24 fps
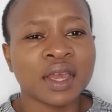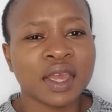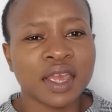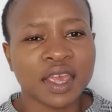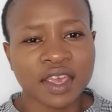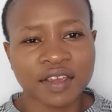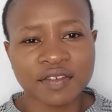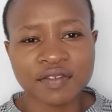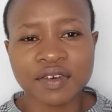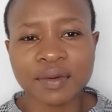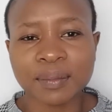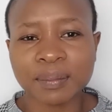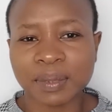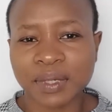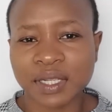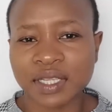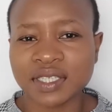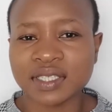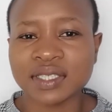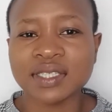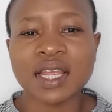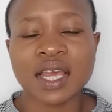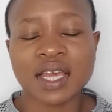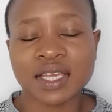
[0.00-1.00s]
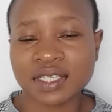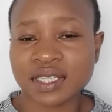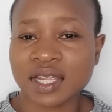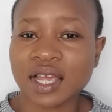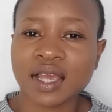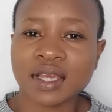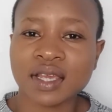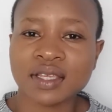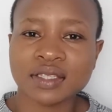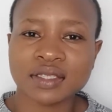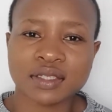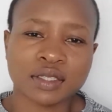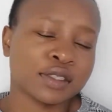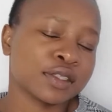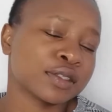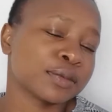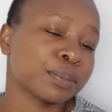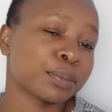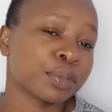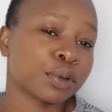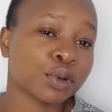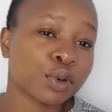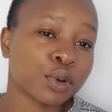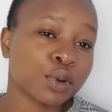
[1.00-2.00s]
every place does has its
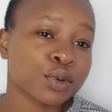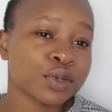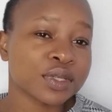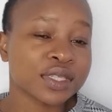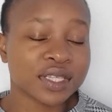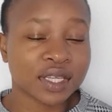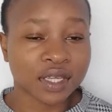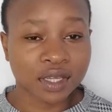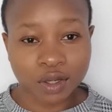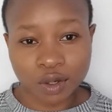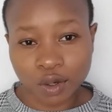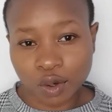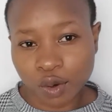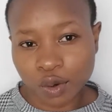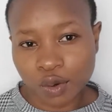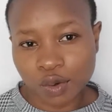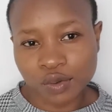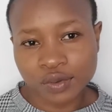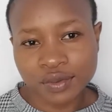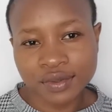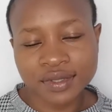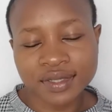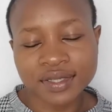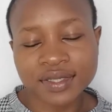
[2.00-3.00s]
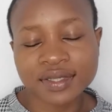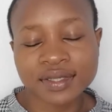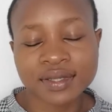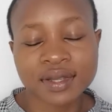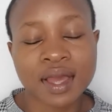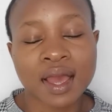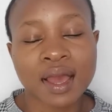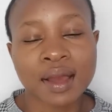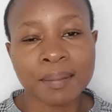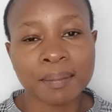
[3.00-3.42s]
pros and cons,